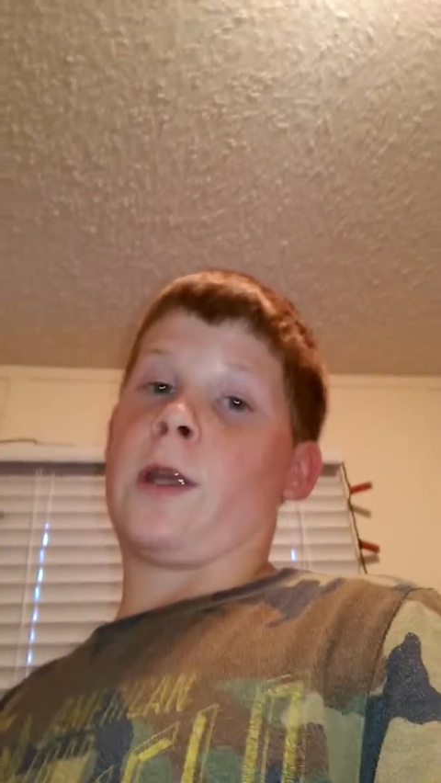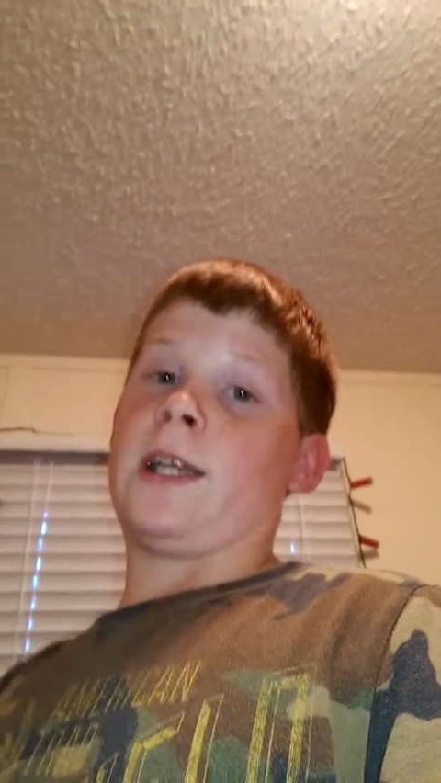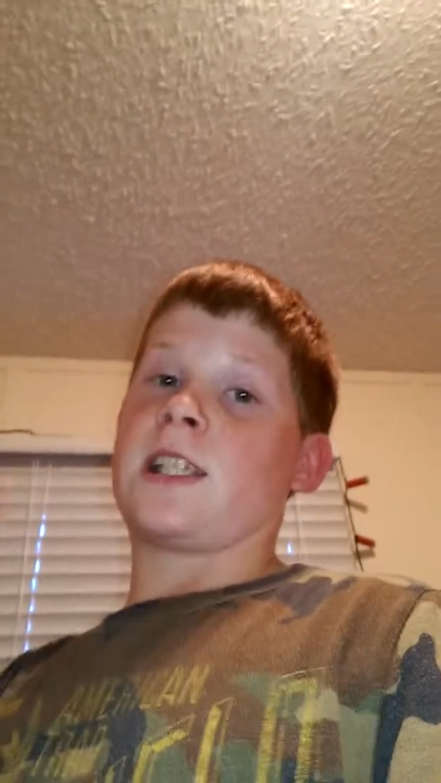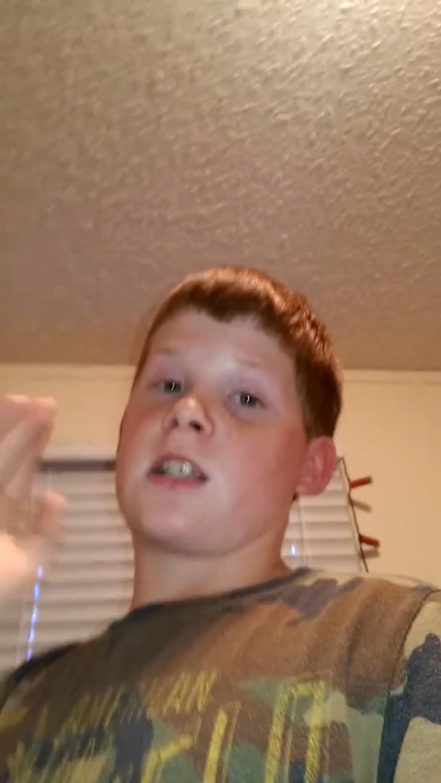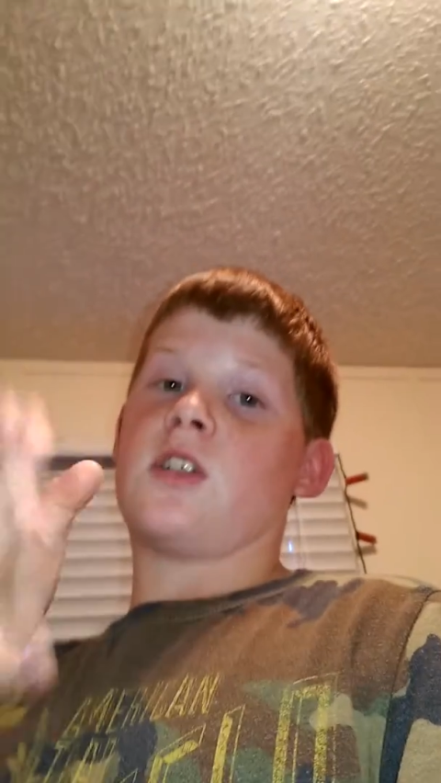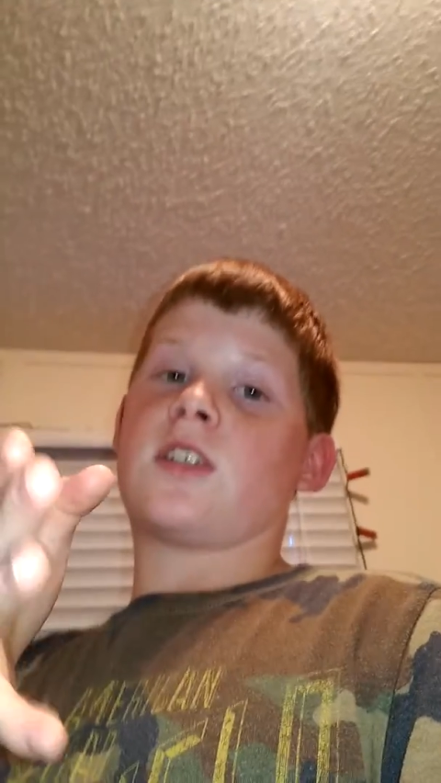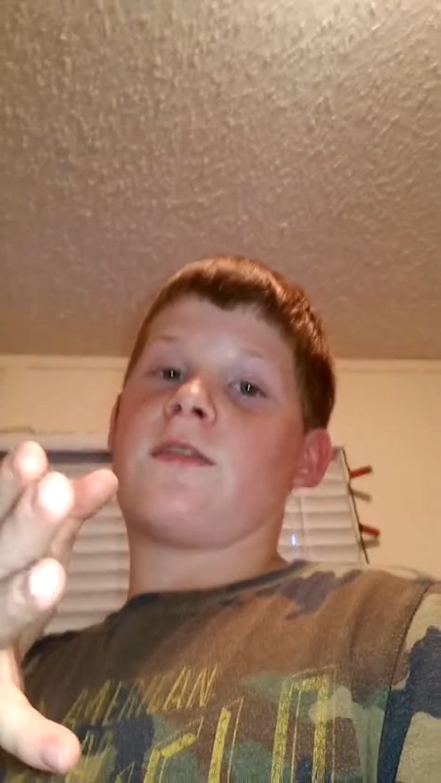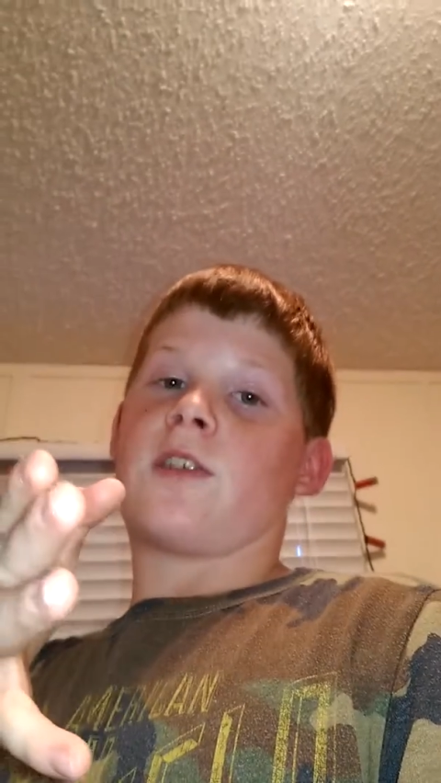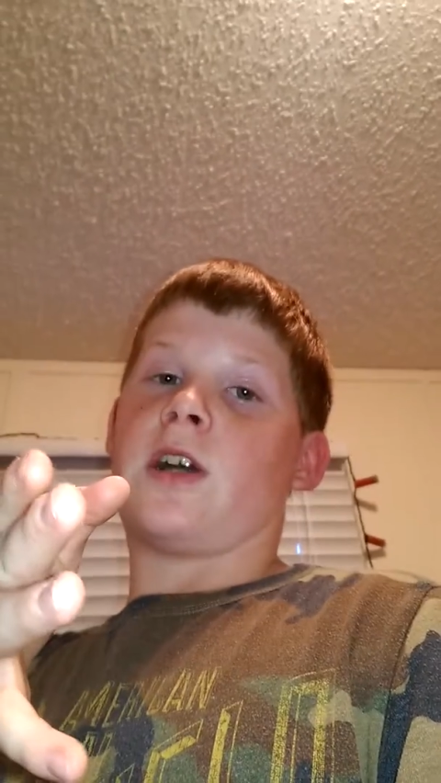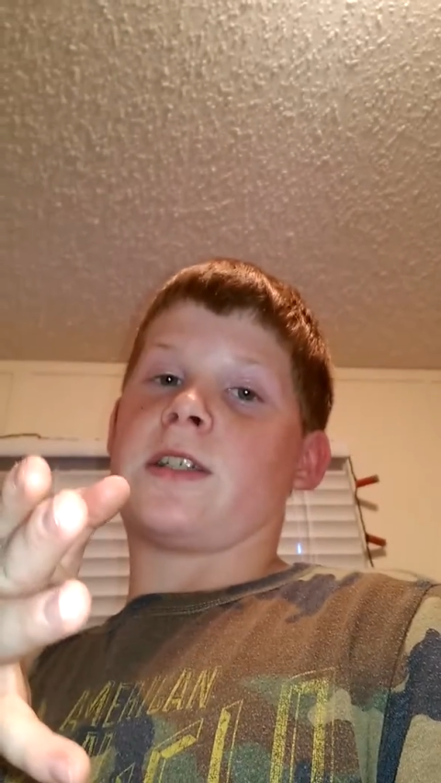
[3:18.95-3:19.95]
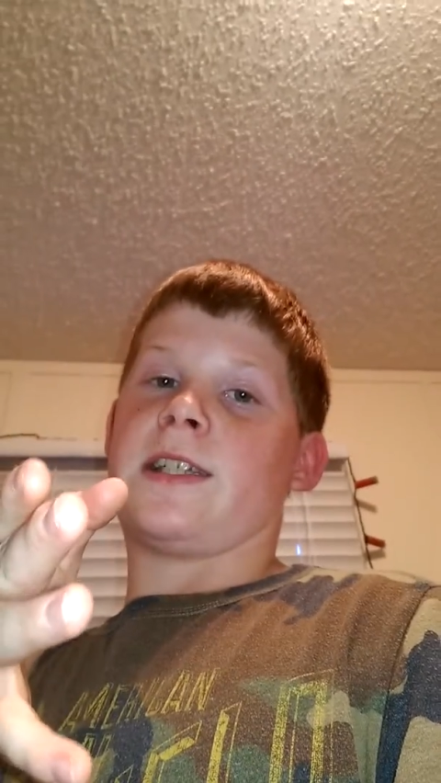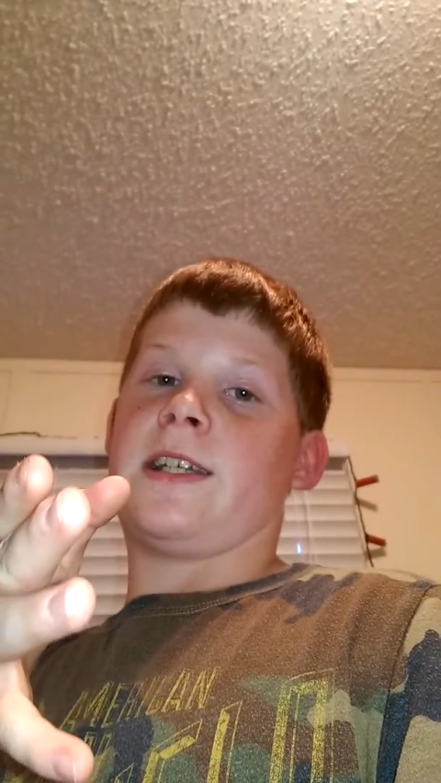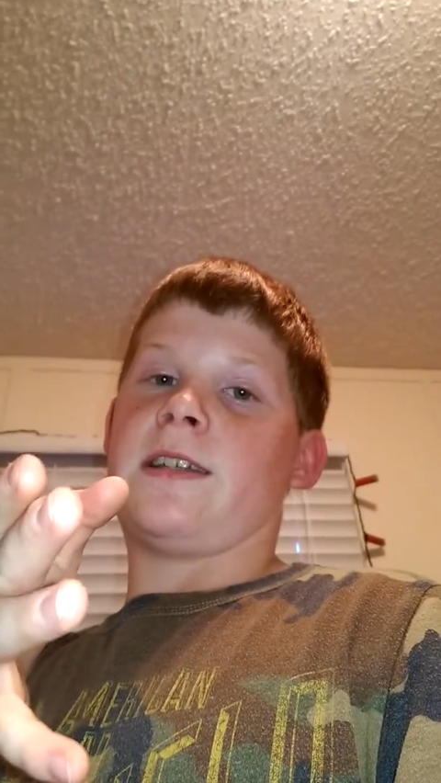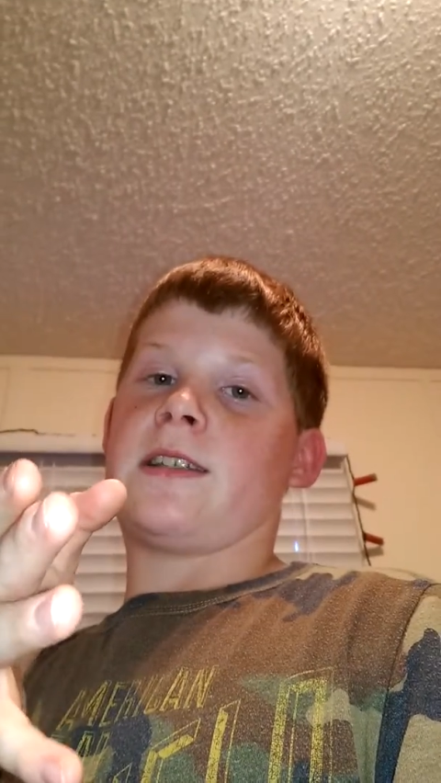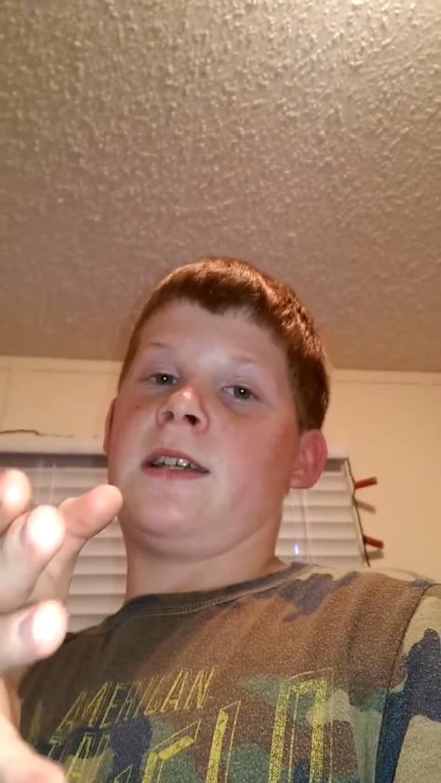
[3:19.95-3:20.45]
exclusive
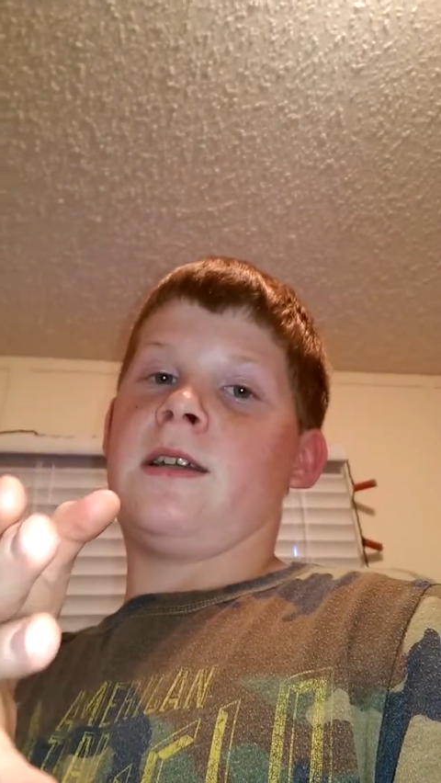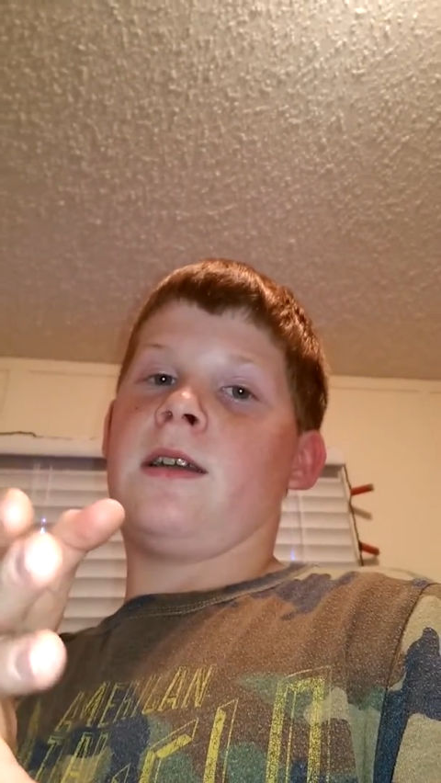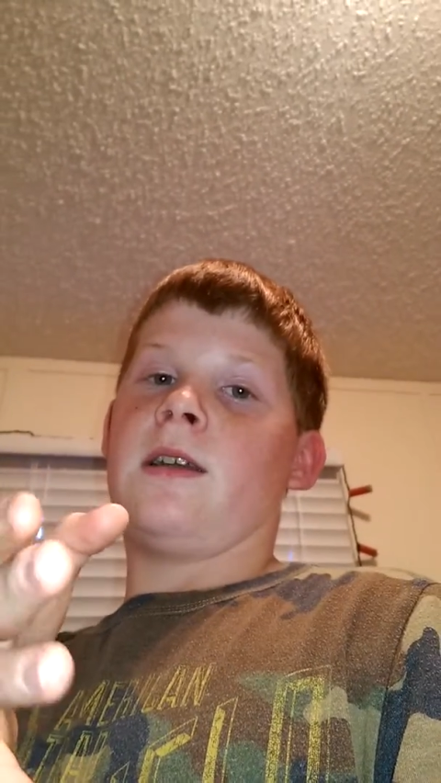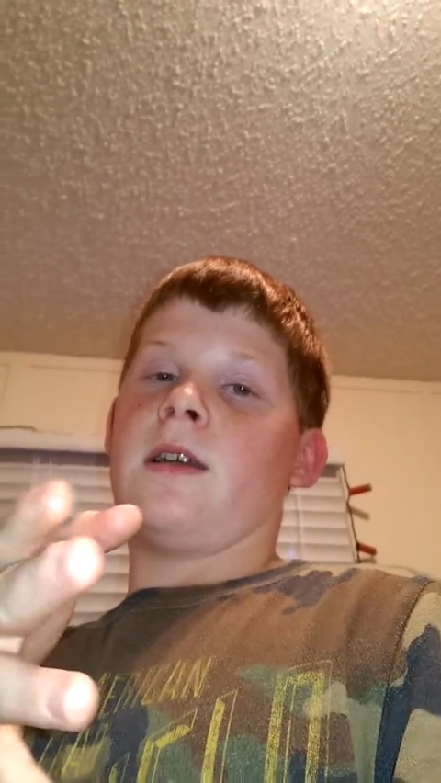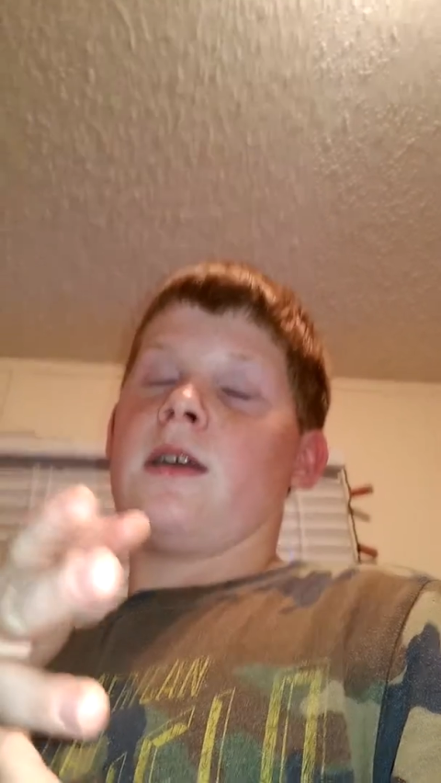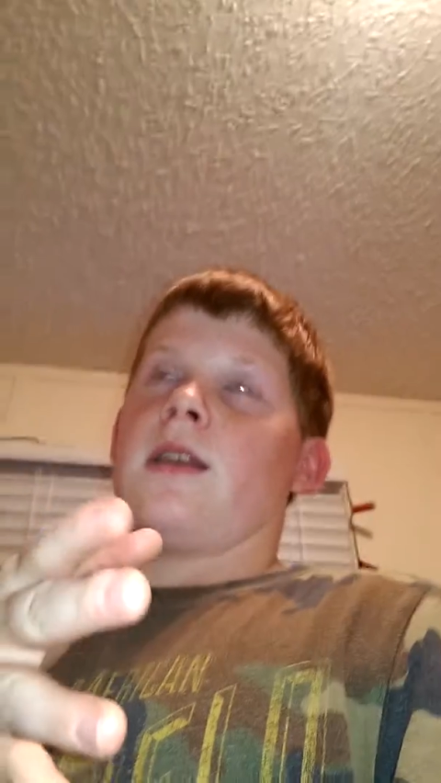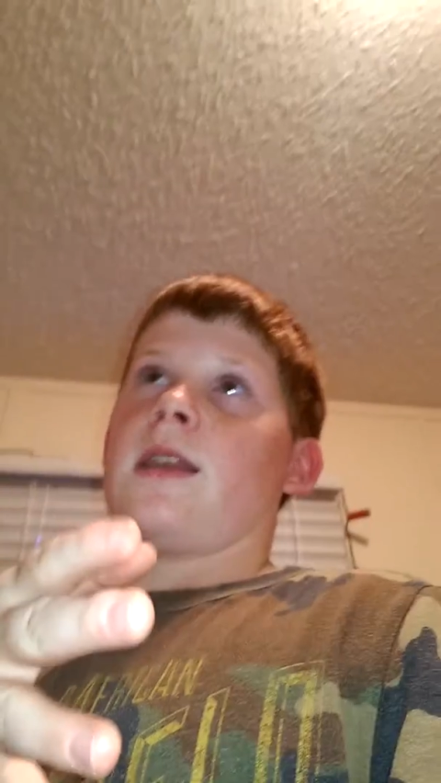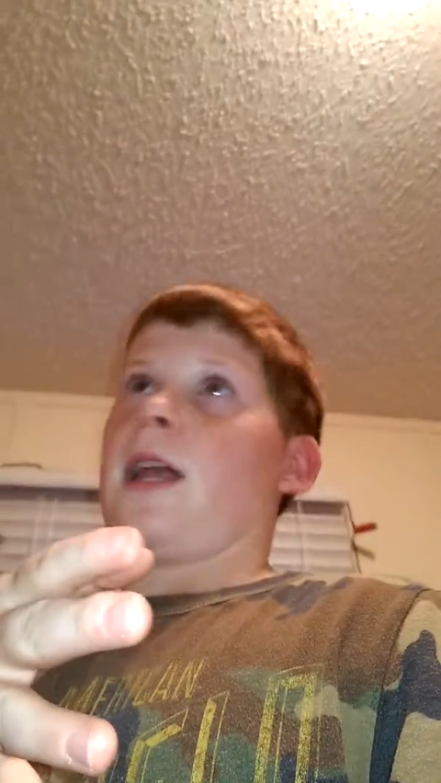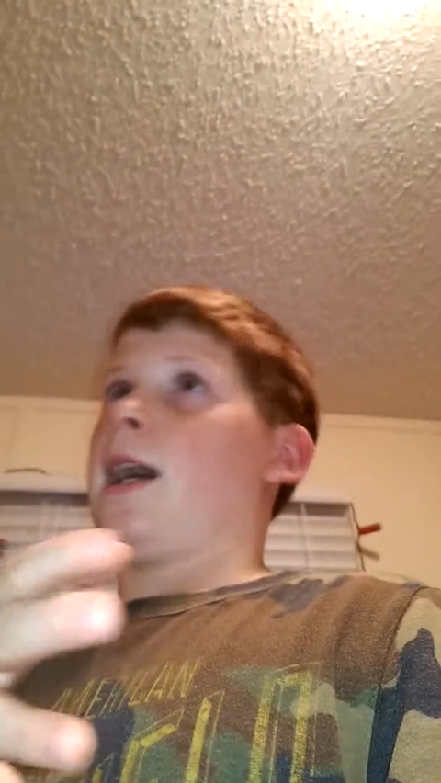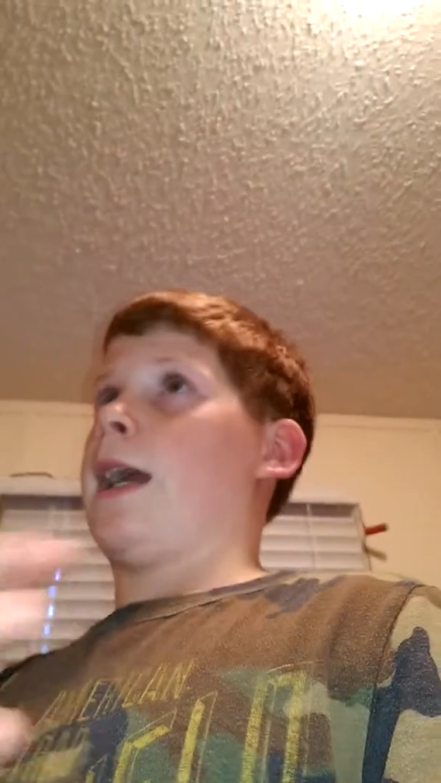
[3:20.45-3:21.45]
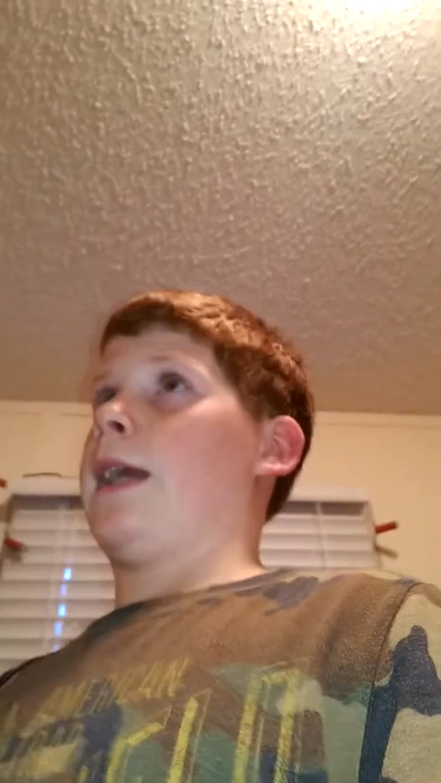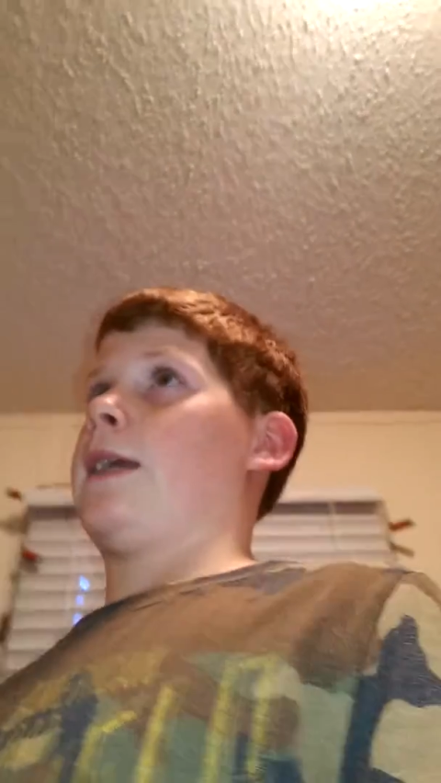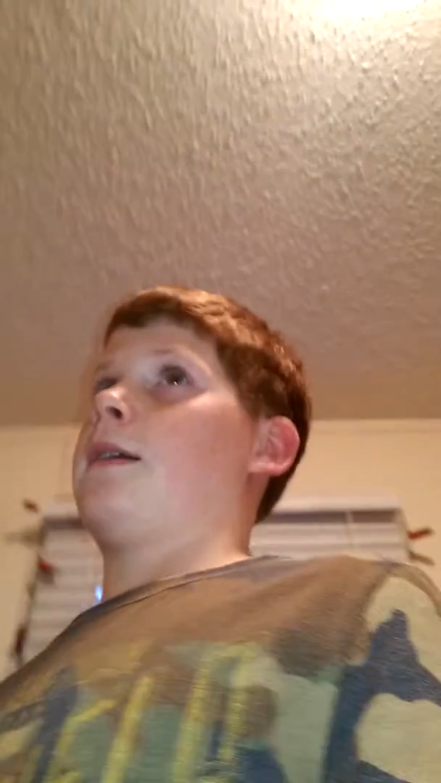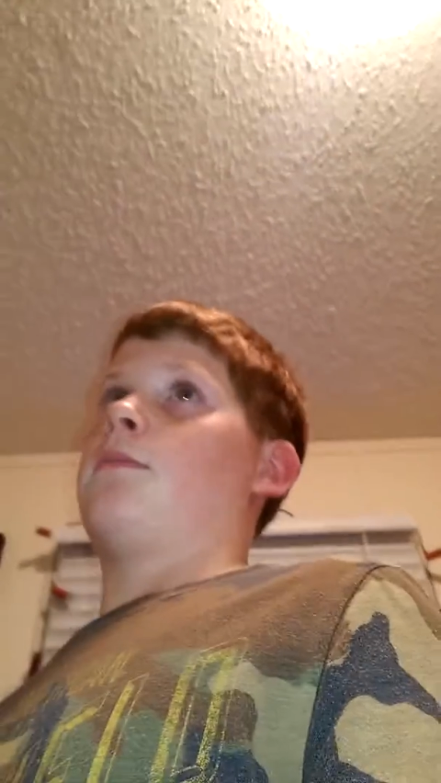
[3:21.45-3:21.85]
content like